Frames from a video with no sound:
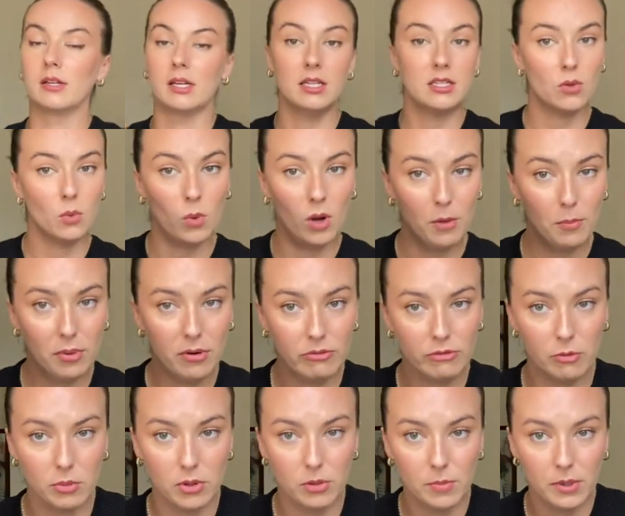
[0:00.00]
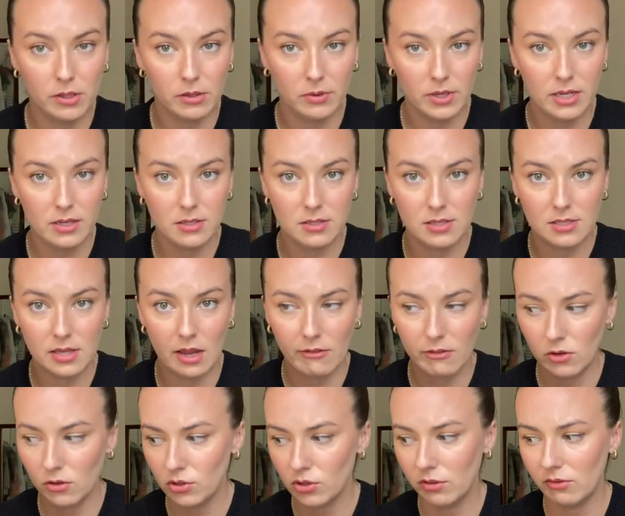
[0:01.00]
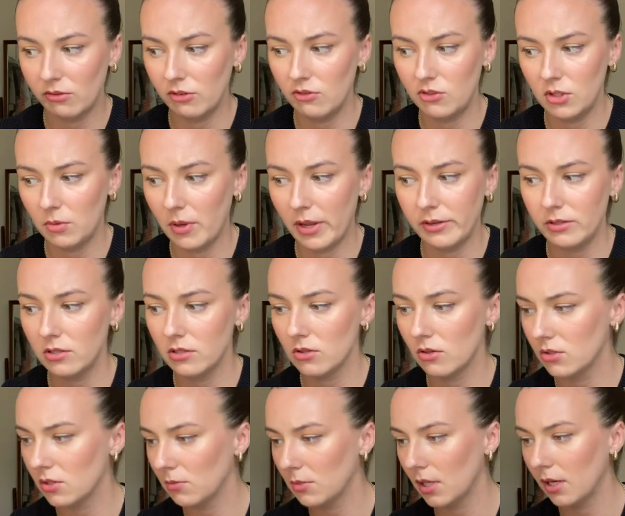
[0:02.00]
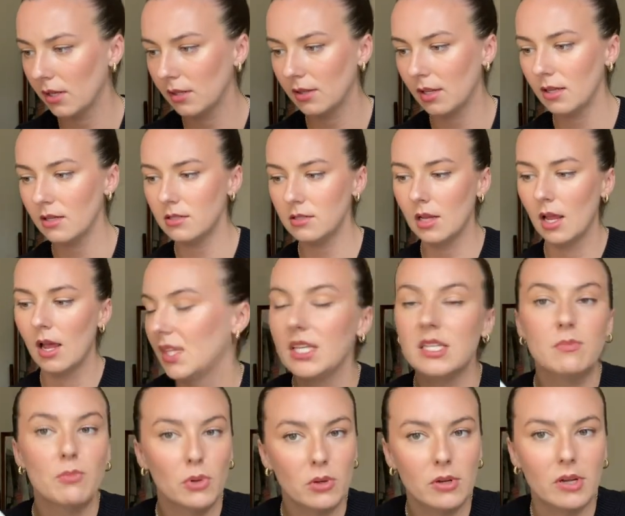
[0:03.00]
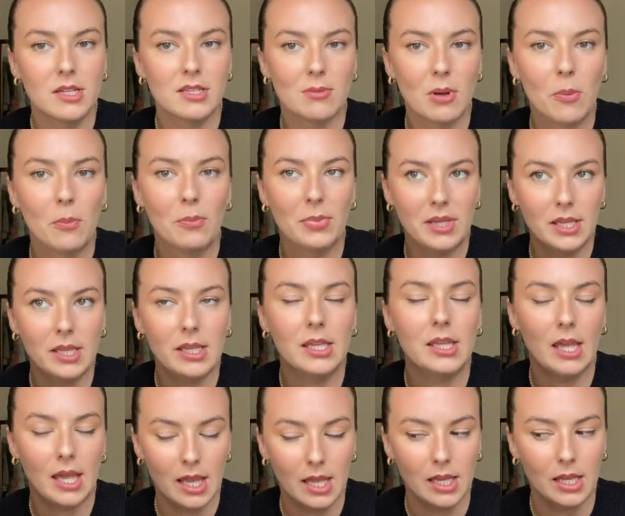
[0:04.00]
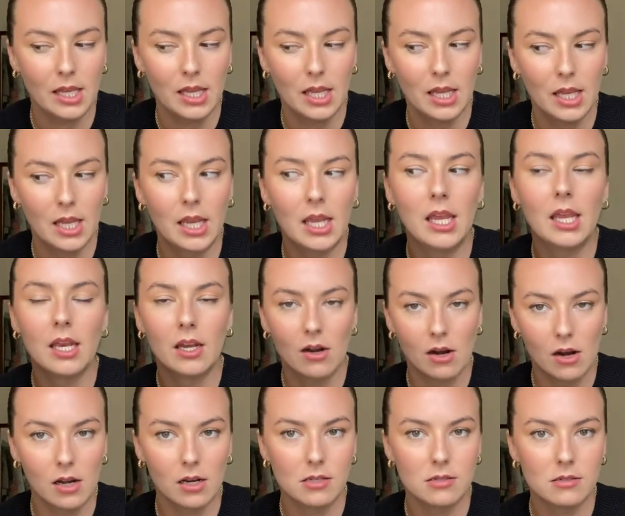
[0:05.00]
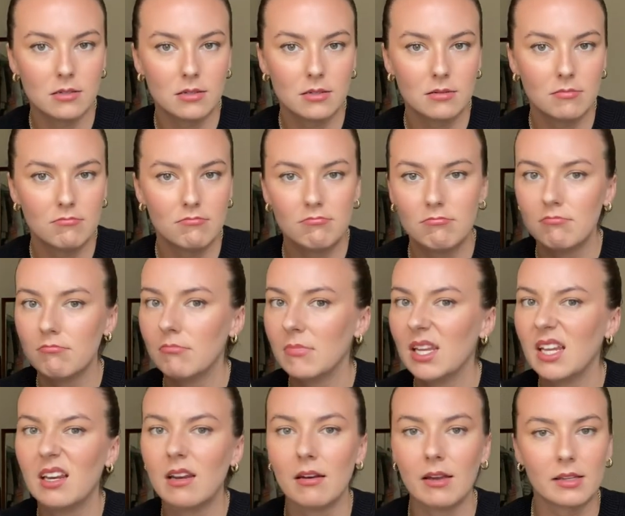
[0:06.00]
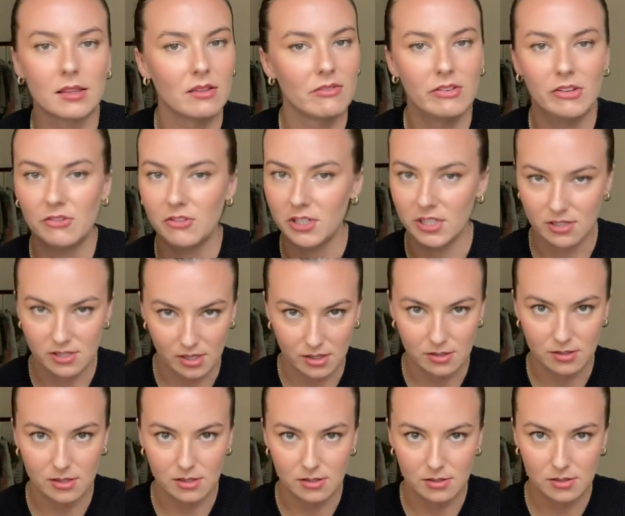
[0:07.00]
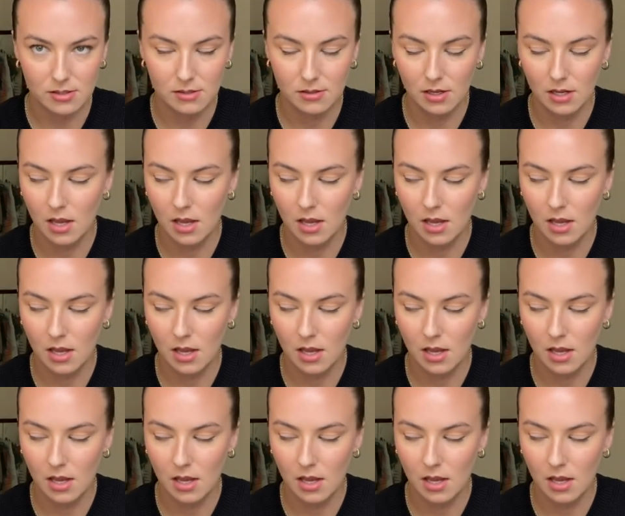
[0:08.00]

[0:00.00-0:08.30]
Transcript: It's a whopper of a book, by the way. 750 pages or something like that. This book is about being gay in Ireland in like the 50s, 60s.